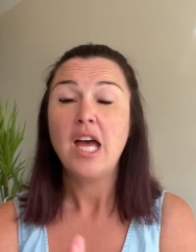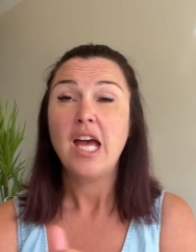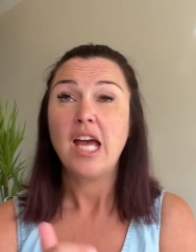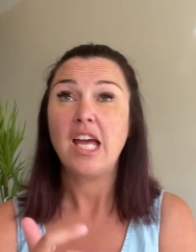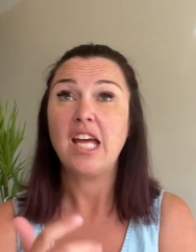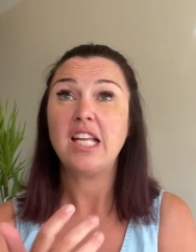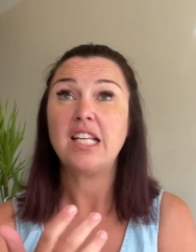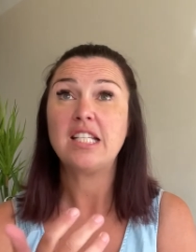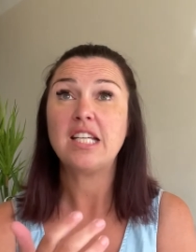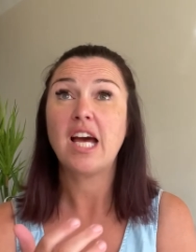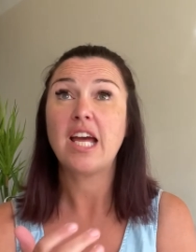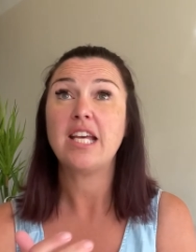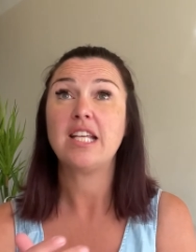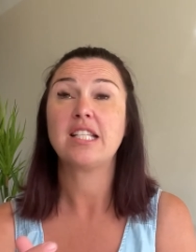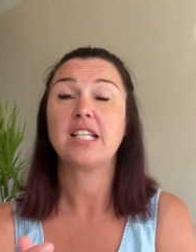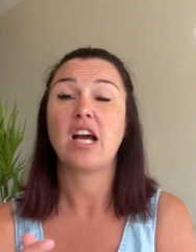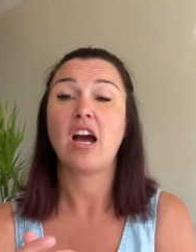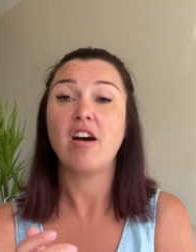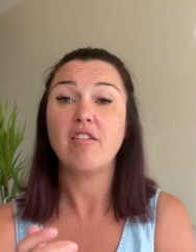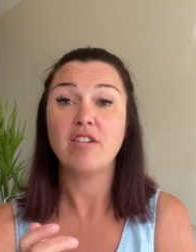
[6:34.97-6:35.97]
It takes
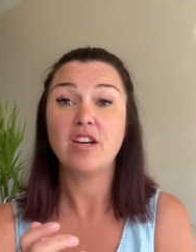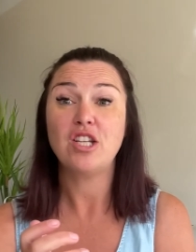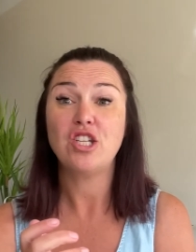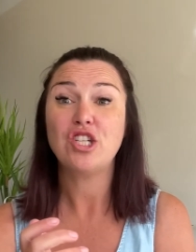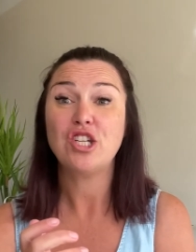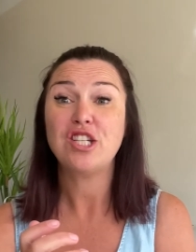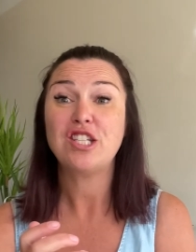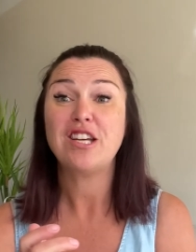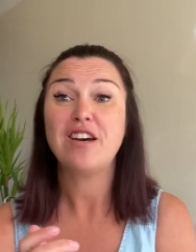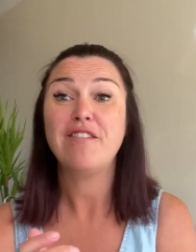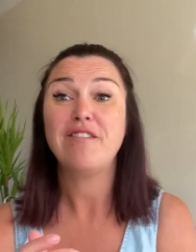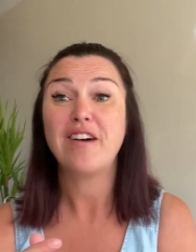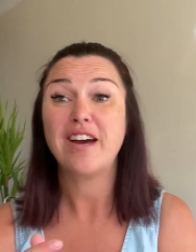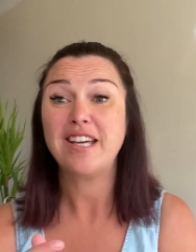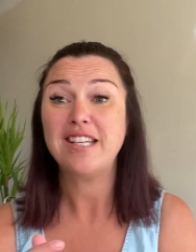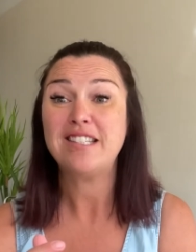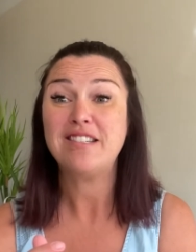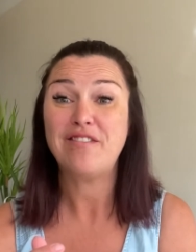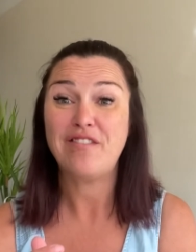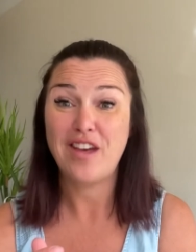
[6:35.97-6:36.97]
courage to
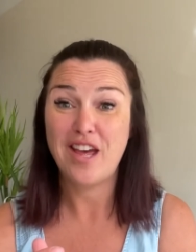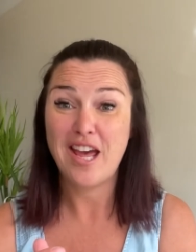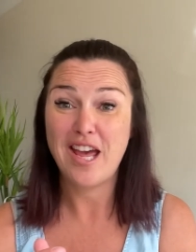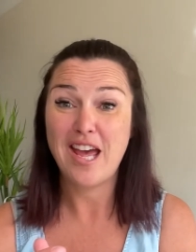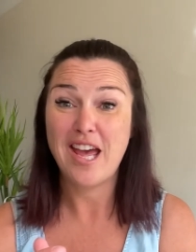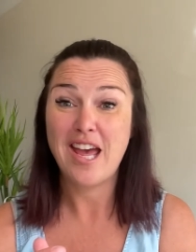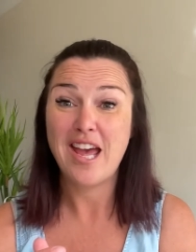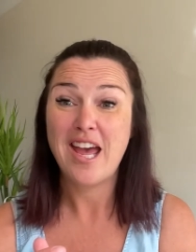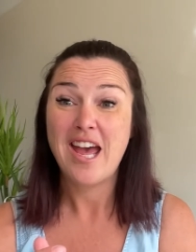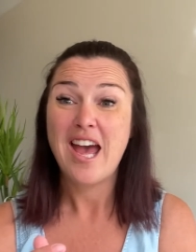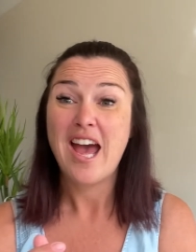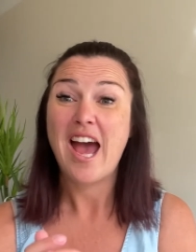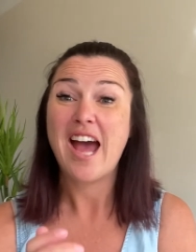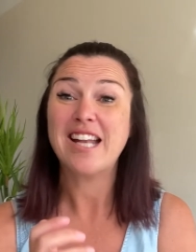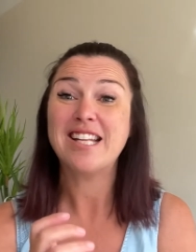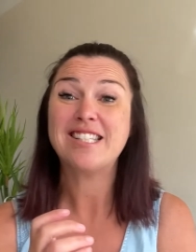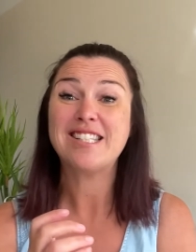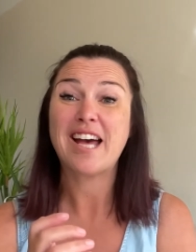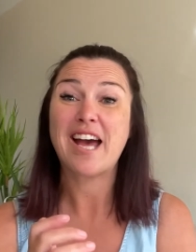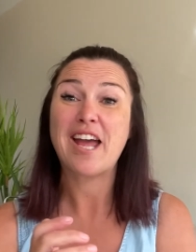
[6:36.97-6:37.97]
face fear
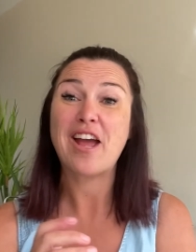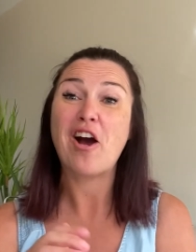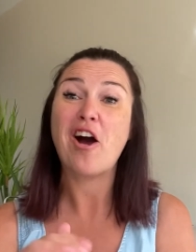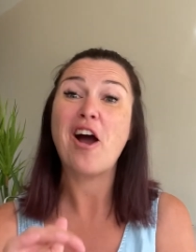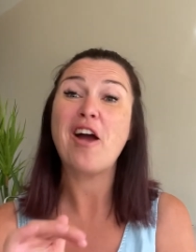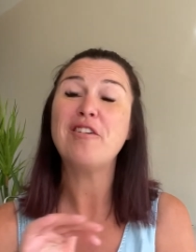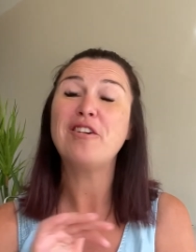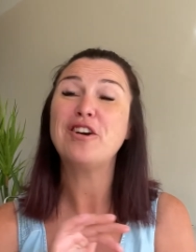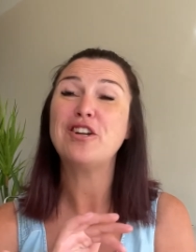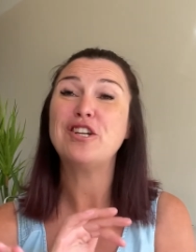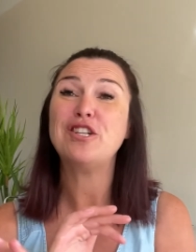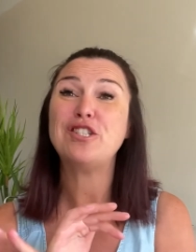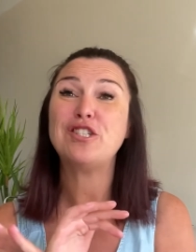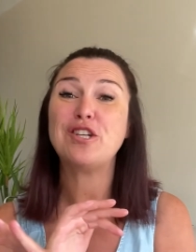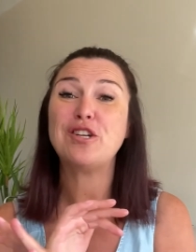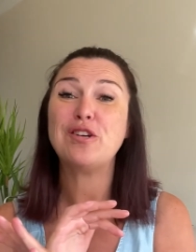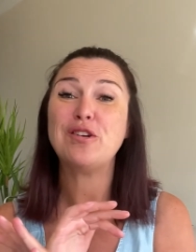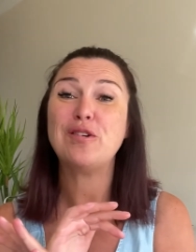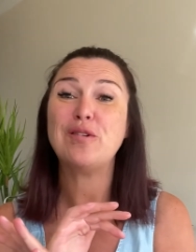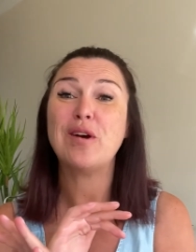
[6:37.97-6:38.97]
and say, I'm going to
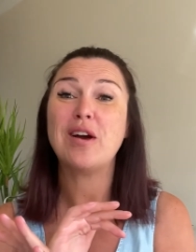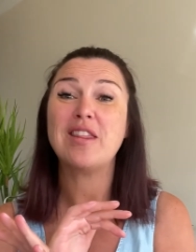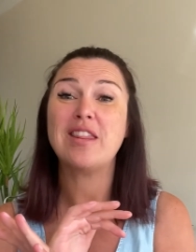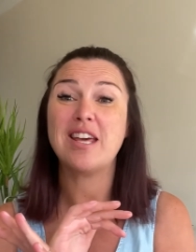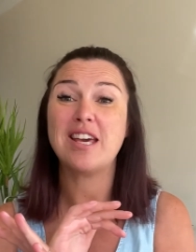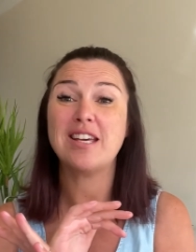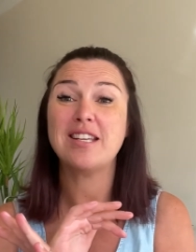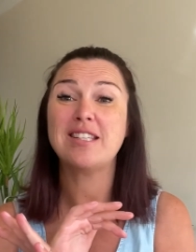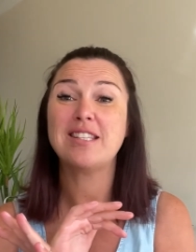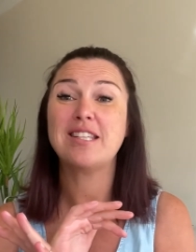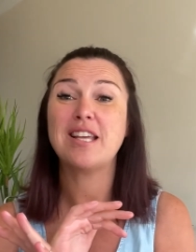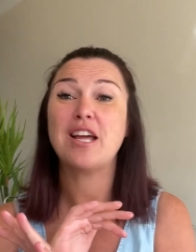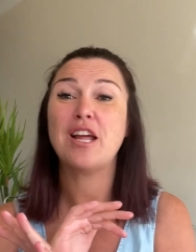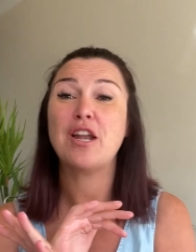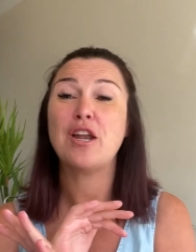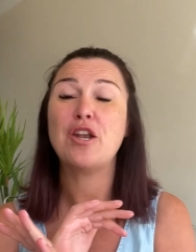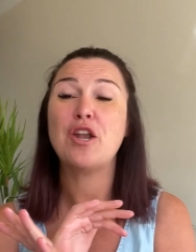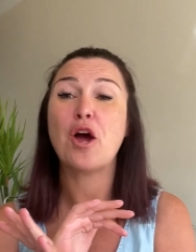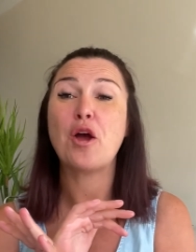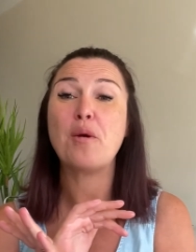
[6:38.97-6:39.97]
do this
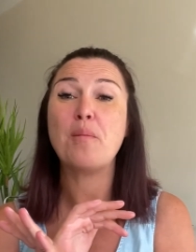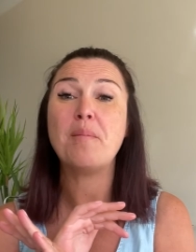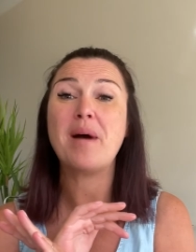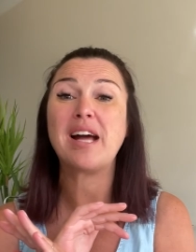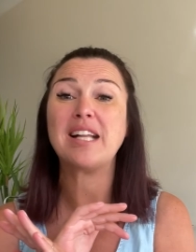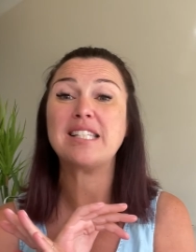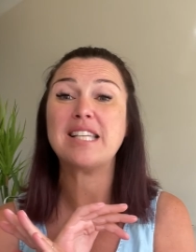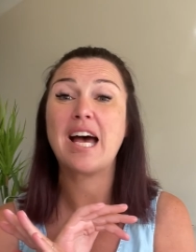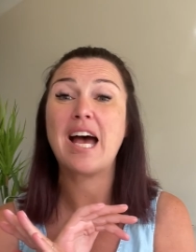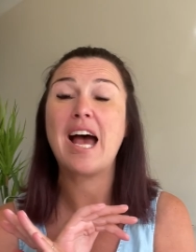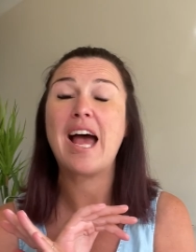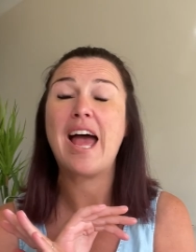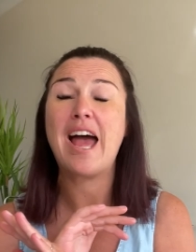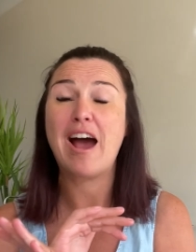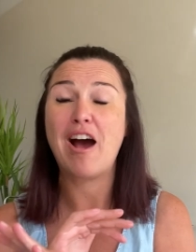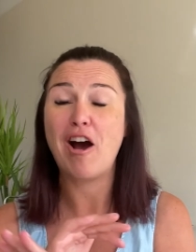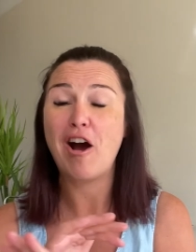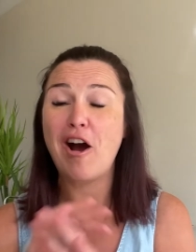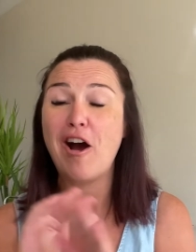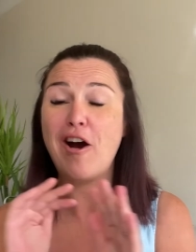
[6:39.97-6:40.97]
no matter
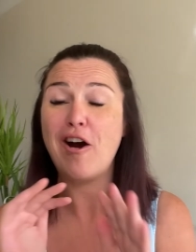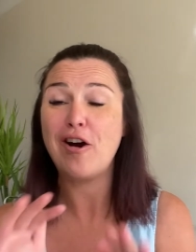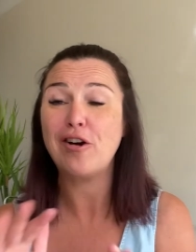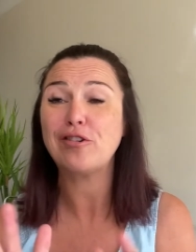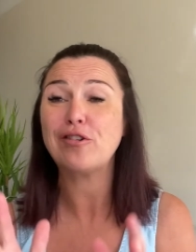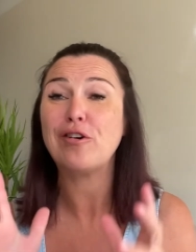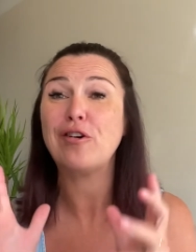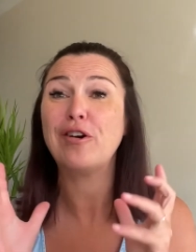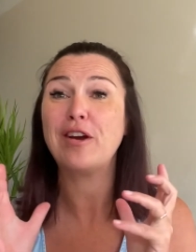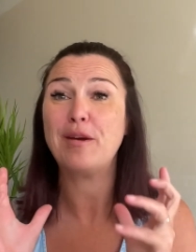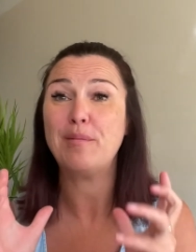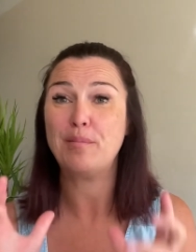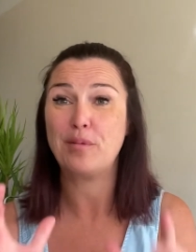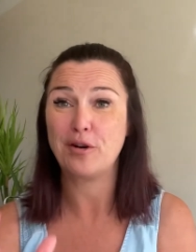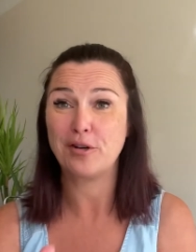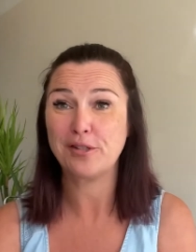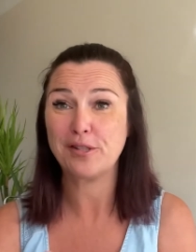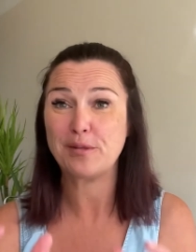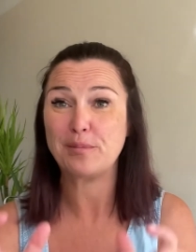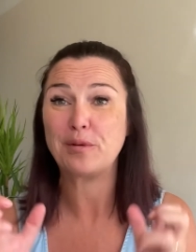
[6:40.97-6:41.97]
how hard or
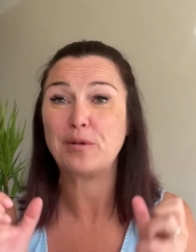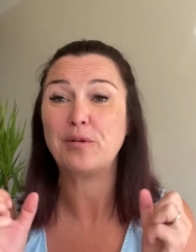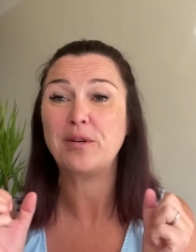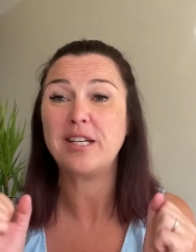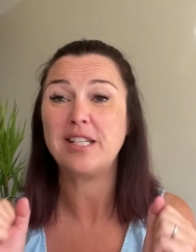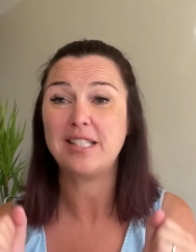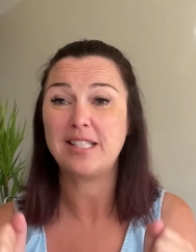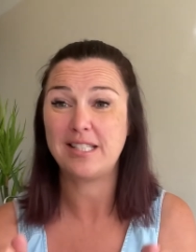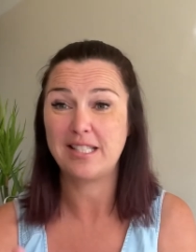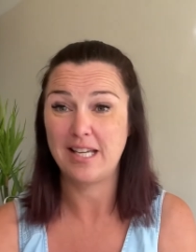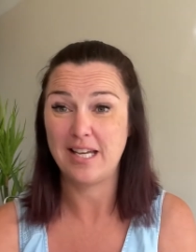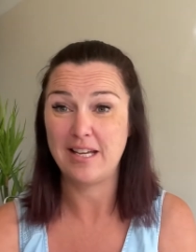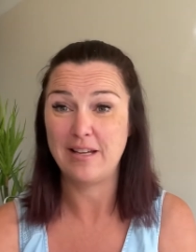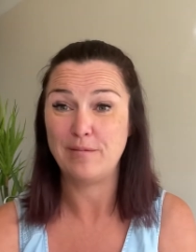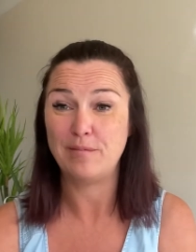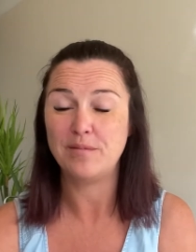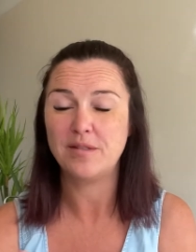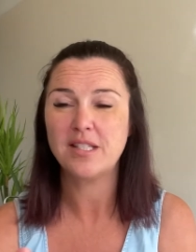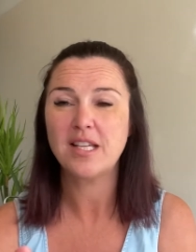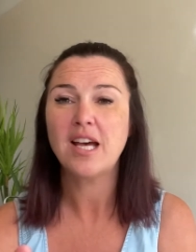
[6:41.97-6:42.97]
impossible it
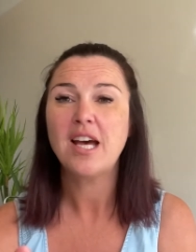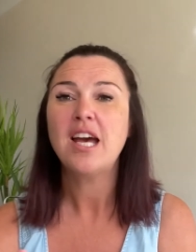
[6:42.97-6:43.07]
seems.